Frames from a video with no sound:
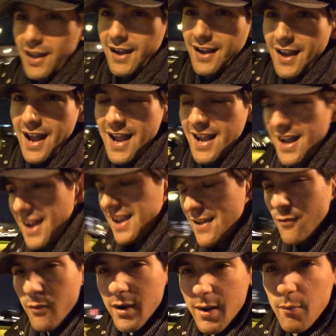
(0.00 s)
like,
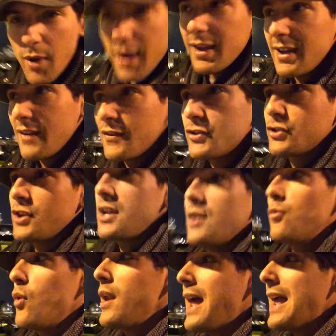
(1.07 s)
even when I'm walking down the
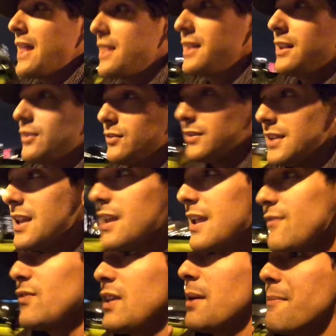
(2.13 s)
street, what I, the,
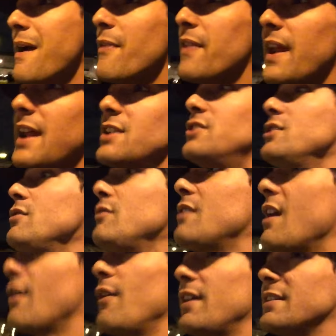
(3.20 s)
even the amount that I do
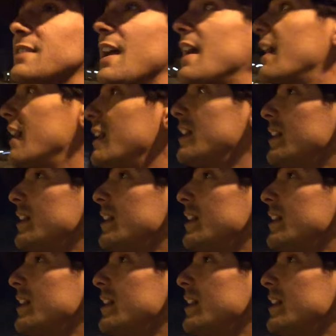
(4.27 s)
know is like,